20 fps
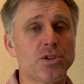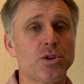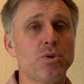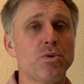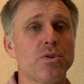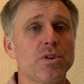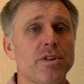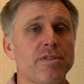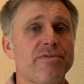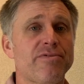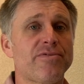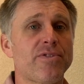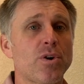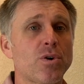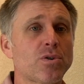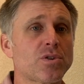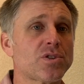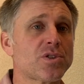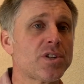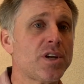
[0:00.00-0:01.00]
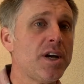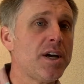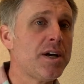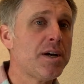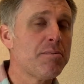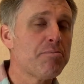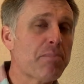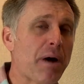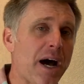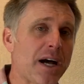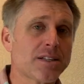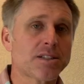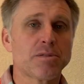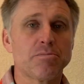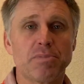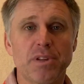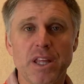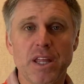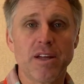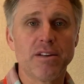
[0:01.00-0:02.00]
Who are the folks
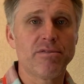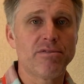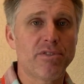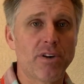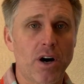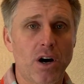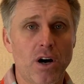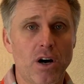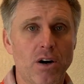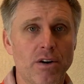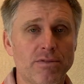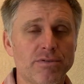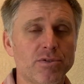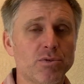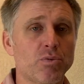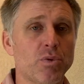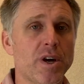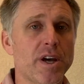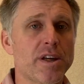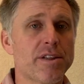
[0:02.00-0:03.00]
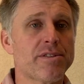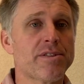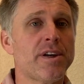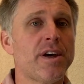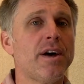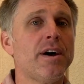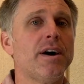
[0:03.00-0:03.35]
possibly involved with